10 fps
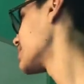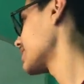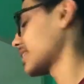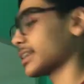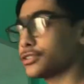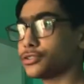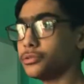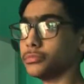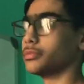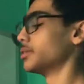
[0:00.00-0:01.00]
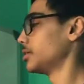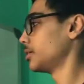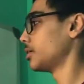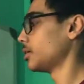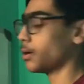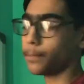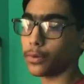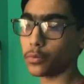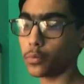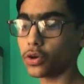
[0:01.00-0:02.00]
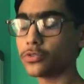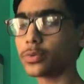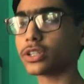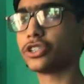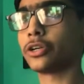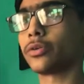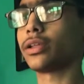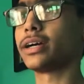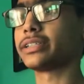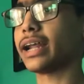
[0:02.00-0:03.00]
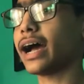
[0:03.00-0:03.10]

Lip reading: That's true. But what if you want to generalize it?